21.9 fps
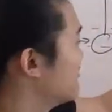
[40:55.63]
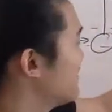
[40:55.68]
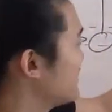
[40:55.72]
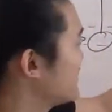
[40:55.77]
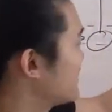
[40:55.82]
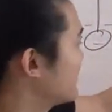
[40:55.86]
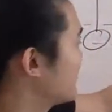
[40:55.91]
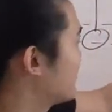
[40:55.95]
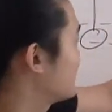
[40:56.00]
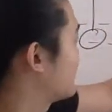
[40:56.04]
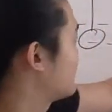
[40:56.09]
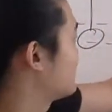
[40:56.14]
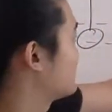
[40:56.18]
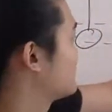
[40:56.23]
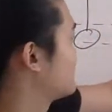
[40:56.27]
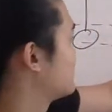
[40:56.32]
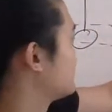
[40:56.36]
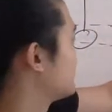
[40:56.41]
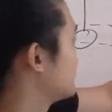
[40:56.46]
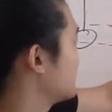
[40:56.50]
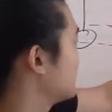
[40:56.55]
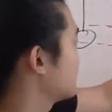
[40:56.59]
make it
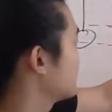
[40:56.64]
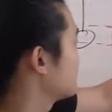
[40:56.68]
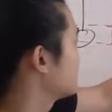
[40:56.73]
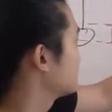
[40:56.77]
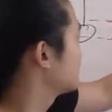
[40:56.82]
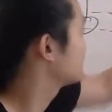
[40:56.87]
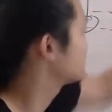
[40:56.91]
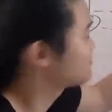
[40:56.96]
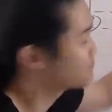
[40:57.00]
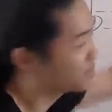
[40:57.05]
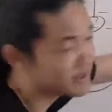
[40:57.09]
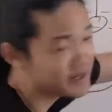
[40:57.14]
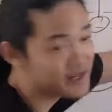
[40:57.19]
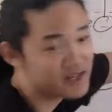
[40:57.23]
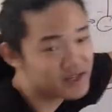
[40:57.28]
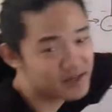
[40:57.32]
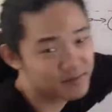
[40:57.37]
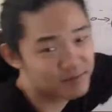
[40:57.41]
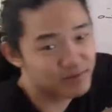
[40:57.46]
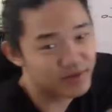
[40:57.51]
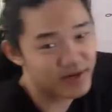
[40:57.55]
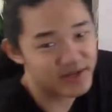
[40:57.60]
the spring
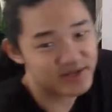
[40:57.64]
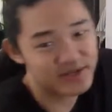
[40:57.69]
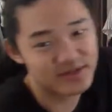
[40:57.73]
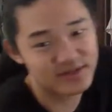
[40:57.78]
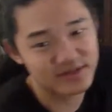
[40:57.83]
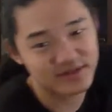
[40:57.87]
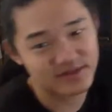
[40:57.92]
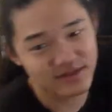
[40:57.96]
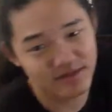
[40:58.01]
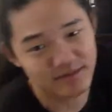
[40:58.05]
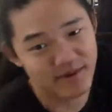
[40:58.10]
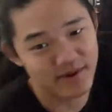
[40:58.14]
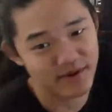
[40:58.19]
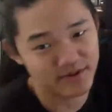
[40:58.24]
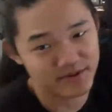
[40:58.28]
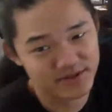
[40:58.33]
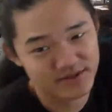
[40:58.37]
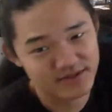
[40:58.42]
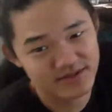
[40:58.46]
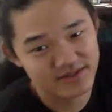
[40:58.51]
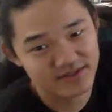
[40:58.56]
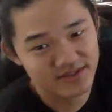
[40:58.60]
compress the
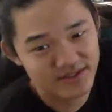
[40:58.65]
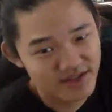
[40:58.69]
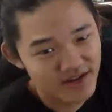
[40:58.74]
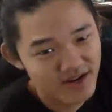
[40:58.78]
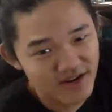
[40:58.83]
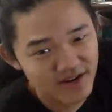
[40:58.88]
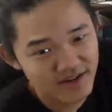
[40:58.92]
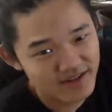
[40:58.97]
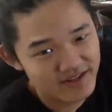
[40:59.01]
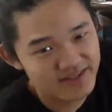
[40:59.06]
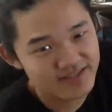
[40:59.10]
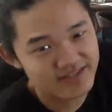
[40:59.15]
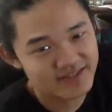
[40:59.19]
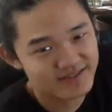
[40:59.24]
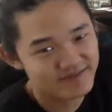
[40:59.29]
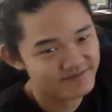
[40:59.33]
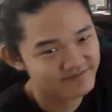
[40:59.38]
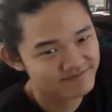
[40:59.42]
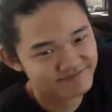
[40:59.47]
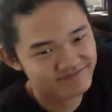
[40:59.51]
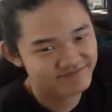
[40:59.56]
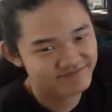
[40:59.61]
most? You know, it's